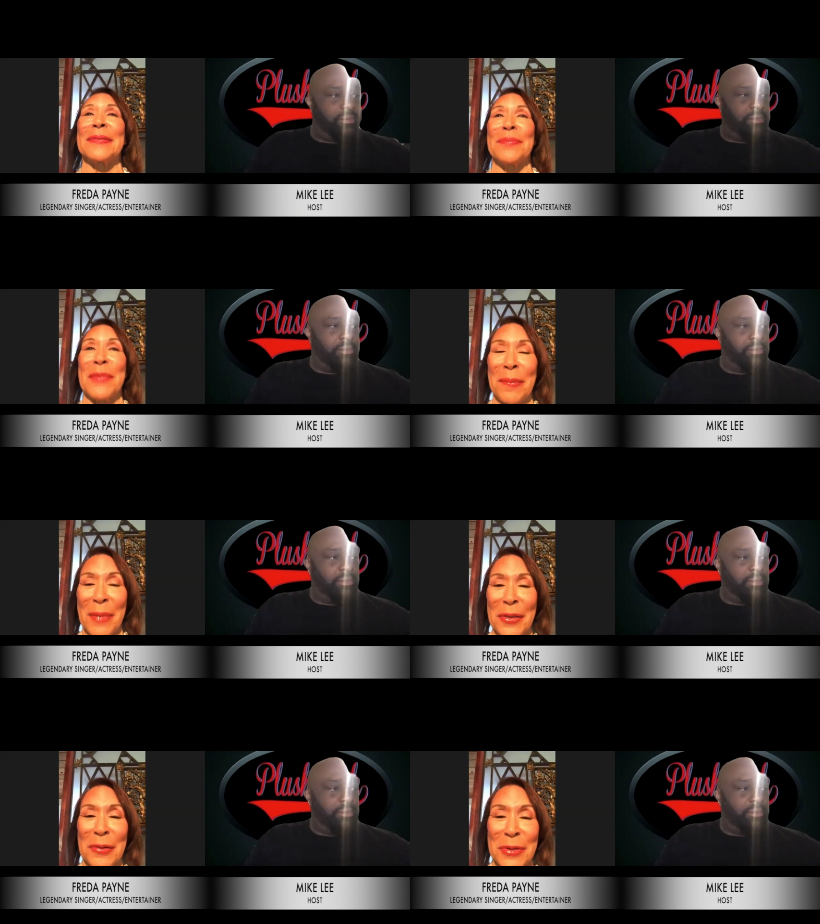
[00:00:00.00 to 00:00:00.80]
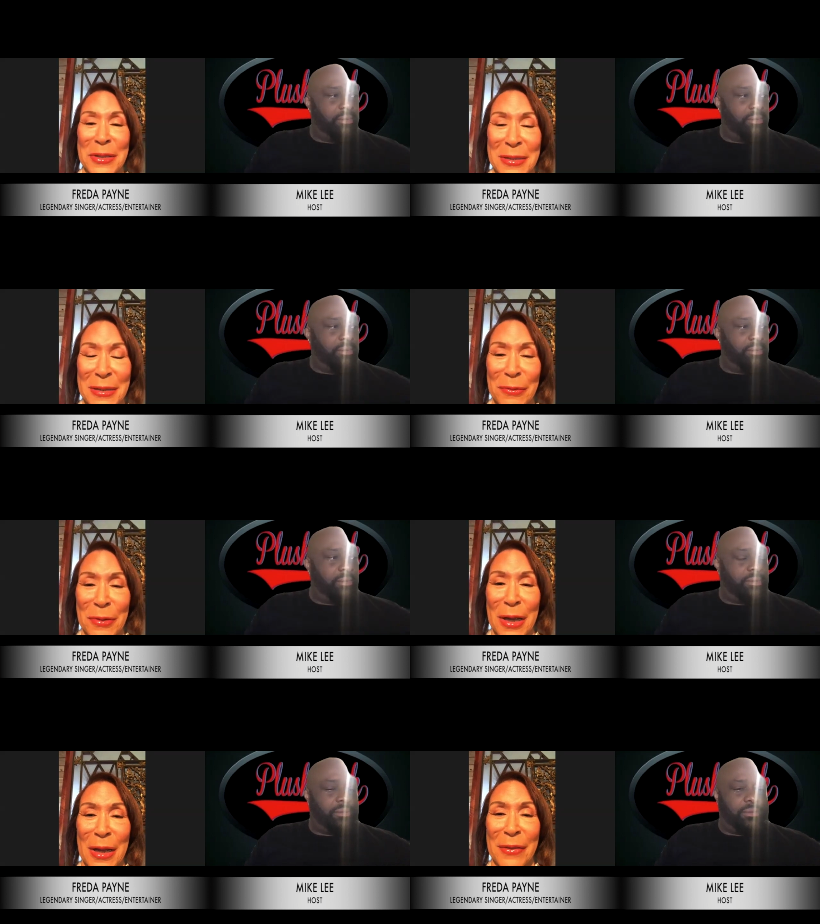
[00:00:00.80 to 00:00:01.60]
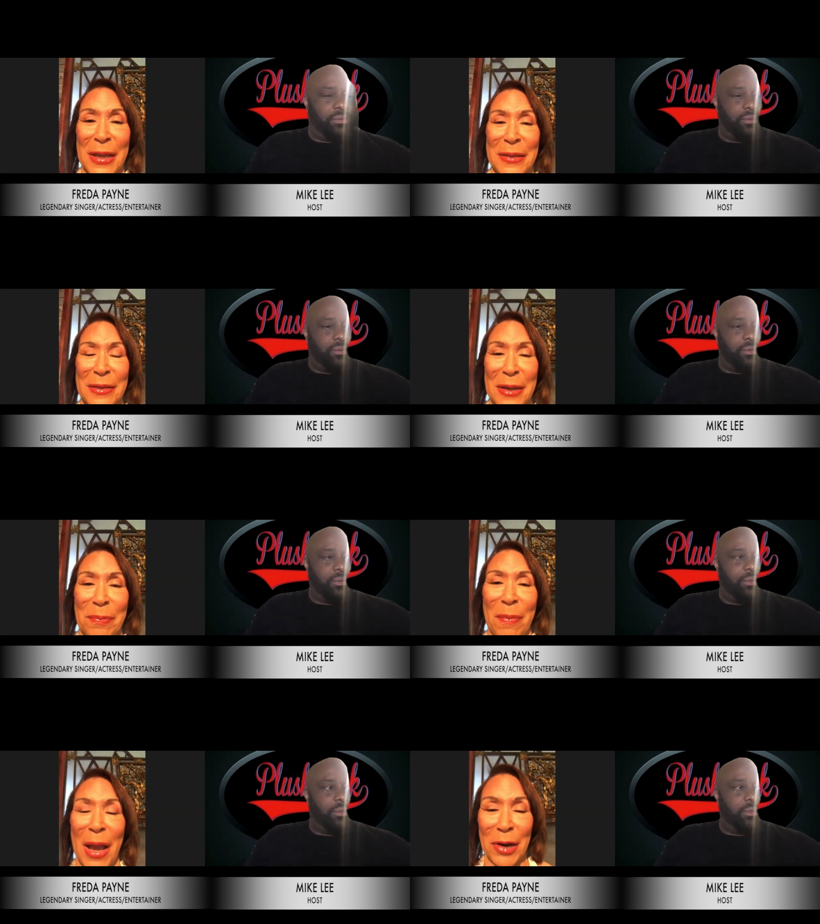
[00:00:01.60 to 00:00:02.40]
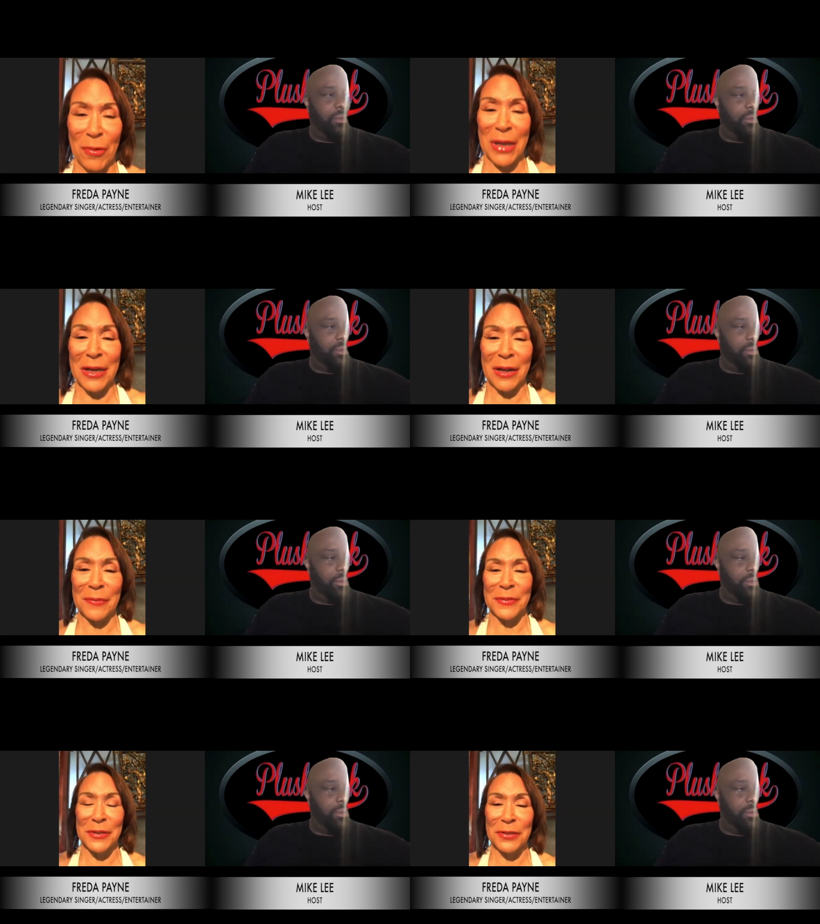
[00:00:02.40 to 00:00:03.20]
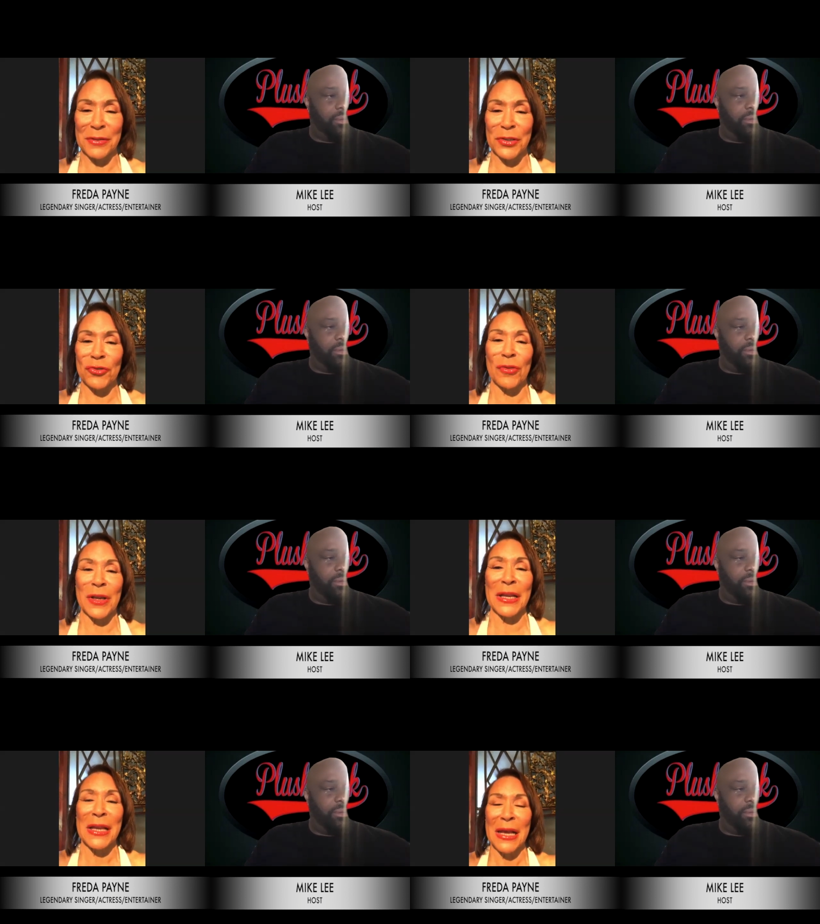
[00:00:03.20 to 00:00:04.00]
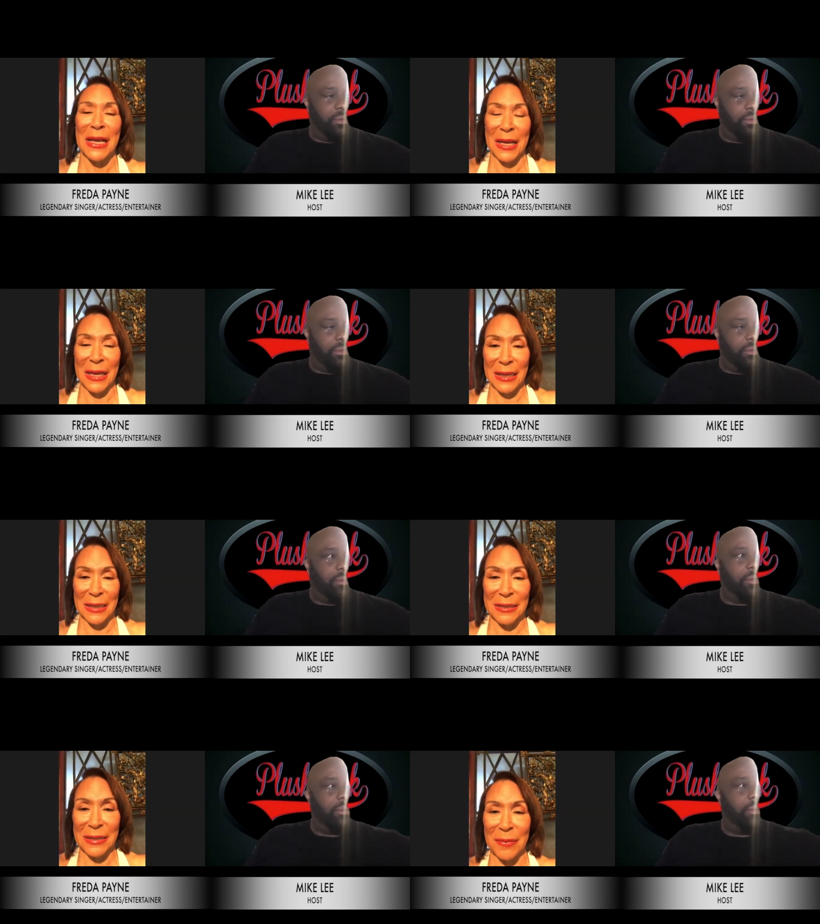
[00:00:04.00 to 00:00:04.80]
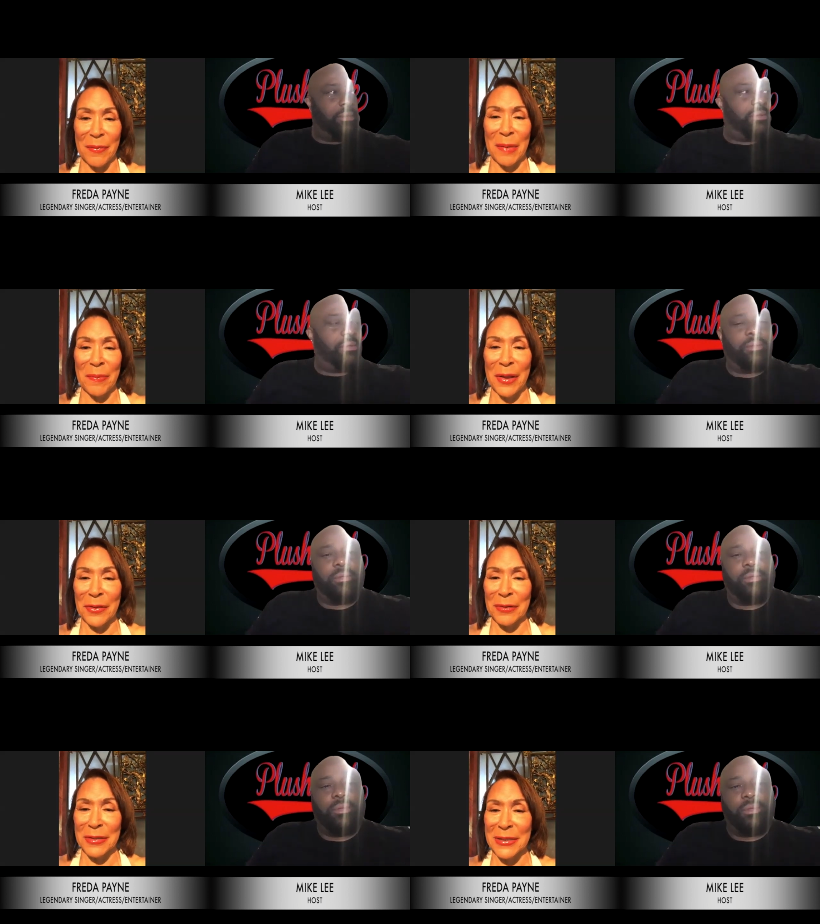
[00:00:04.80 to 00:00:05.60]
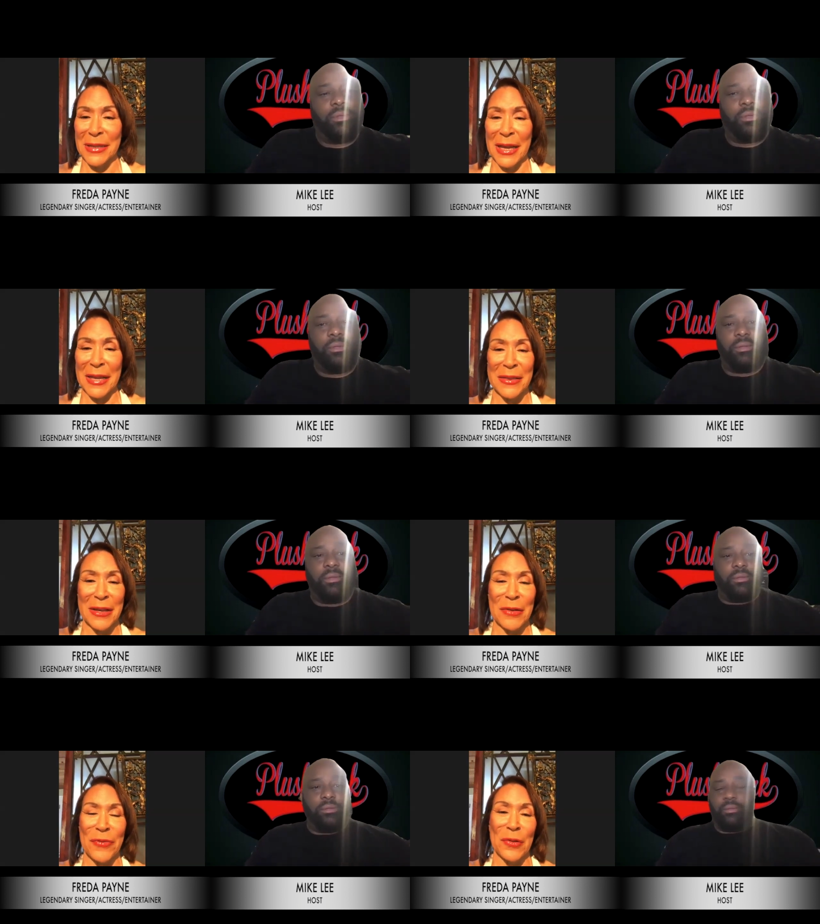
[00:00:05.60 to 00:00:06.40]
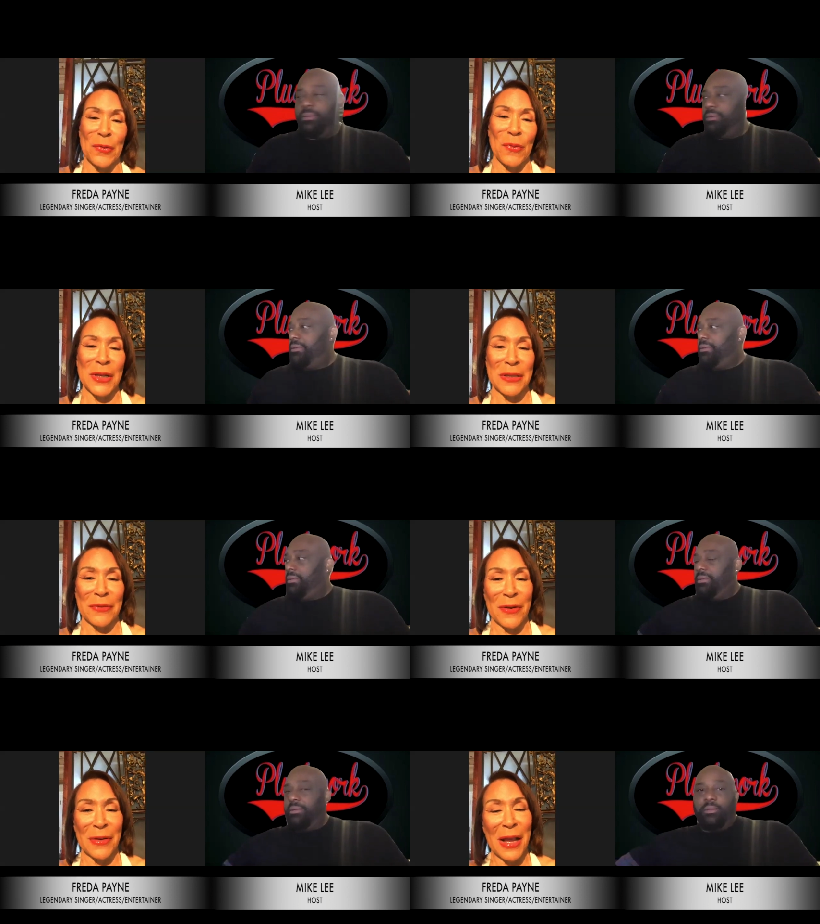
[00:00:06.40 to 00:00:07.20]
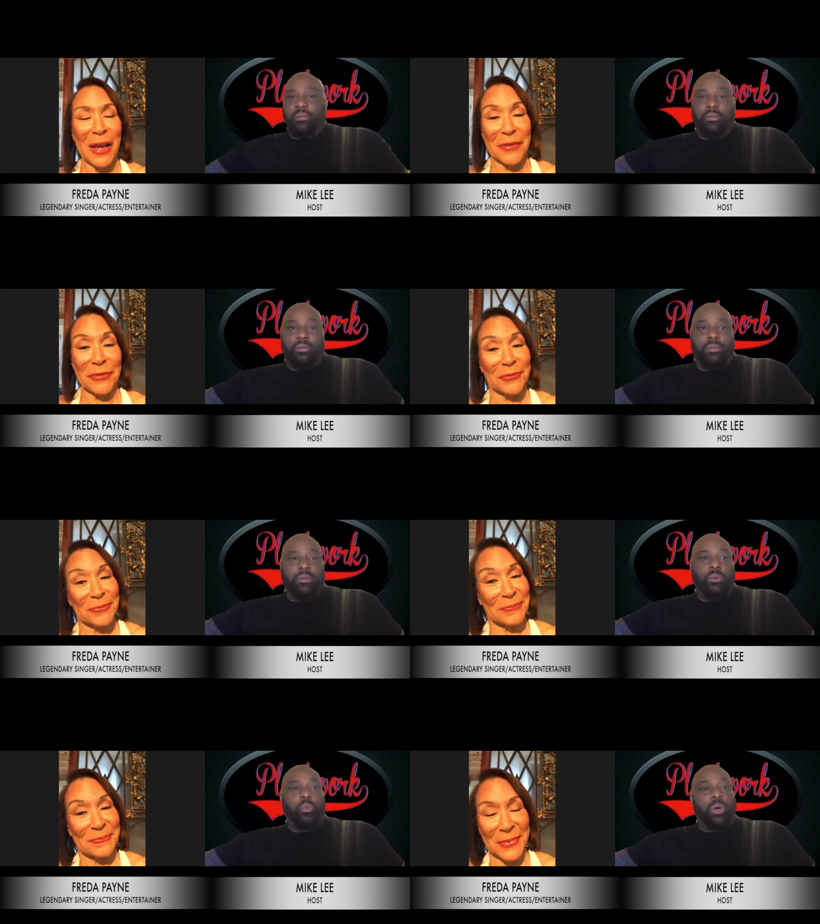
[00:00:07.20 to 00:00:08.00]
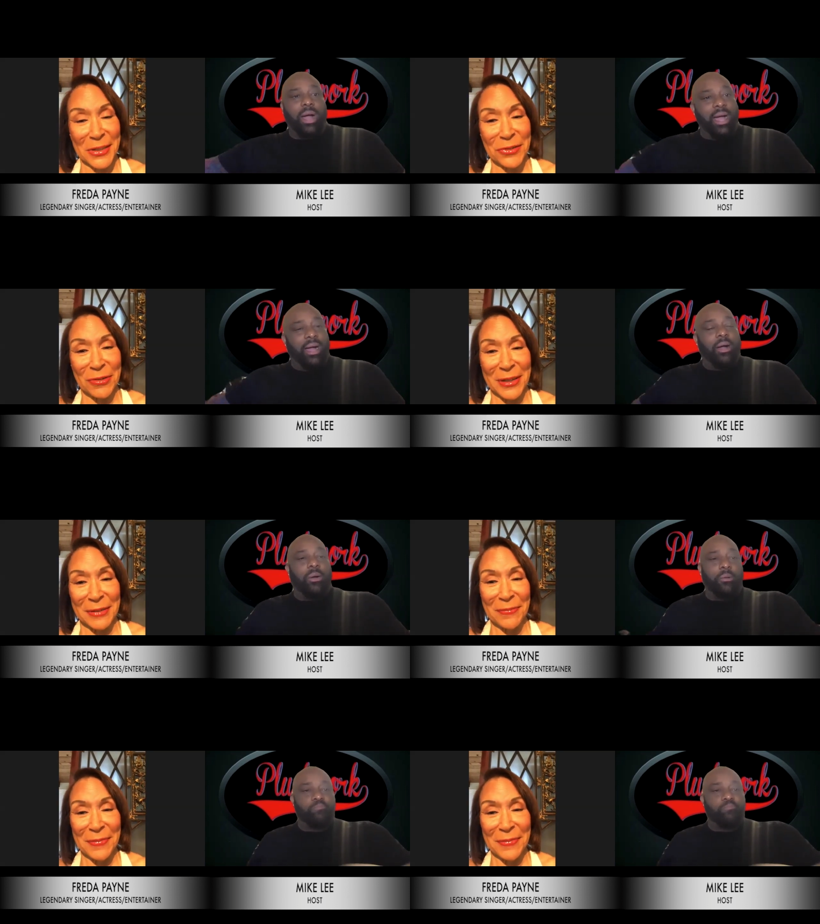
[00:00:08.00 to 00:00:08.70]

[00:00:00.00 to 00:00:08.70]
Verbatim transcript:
Speaker 1: my mother was, uh, they they migrated up to Detroit, and uh, my mother stayed there for the rest of her life, wow. Detroit.